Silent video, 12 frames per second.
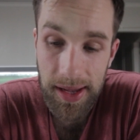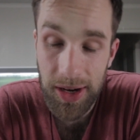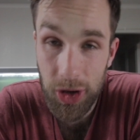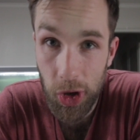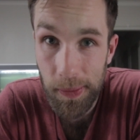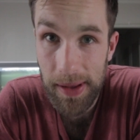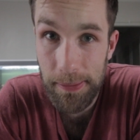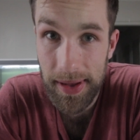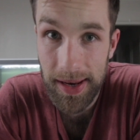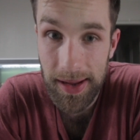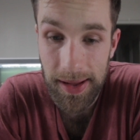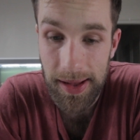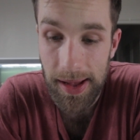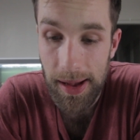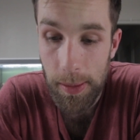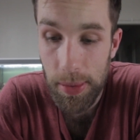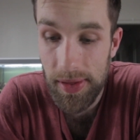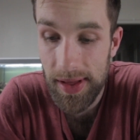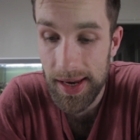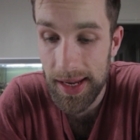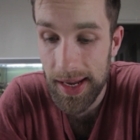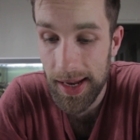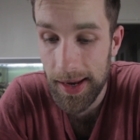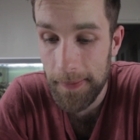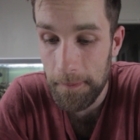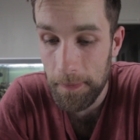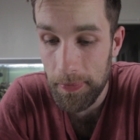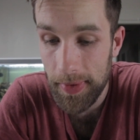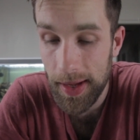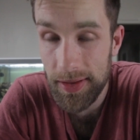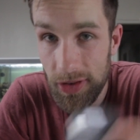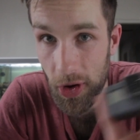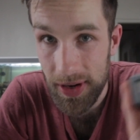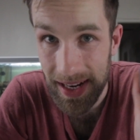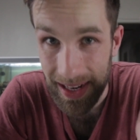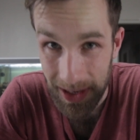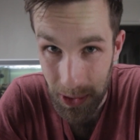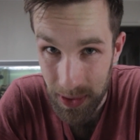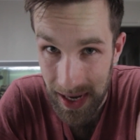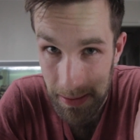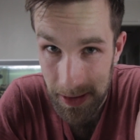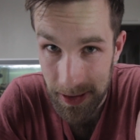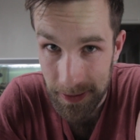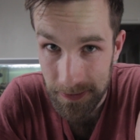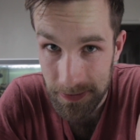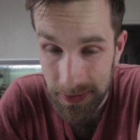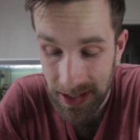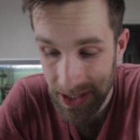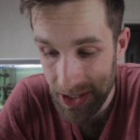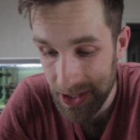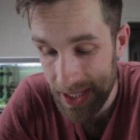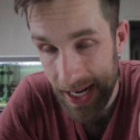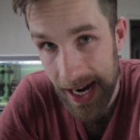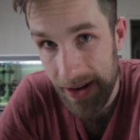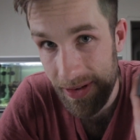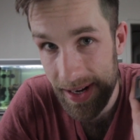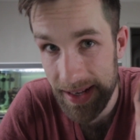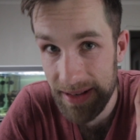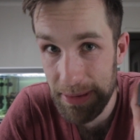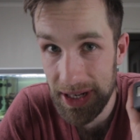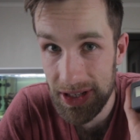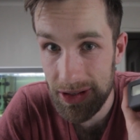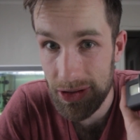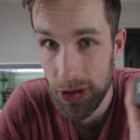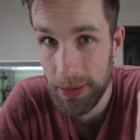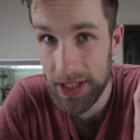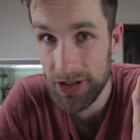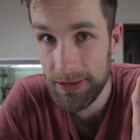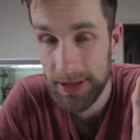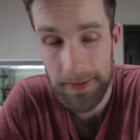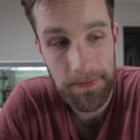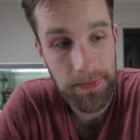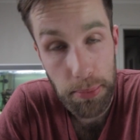It could be better, but then again, it's only a little camera, so you can't really expect too much from it.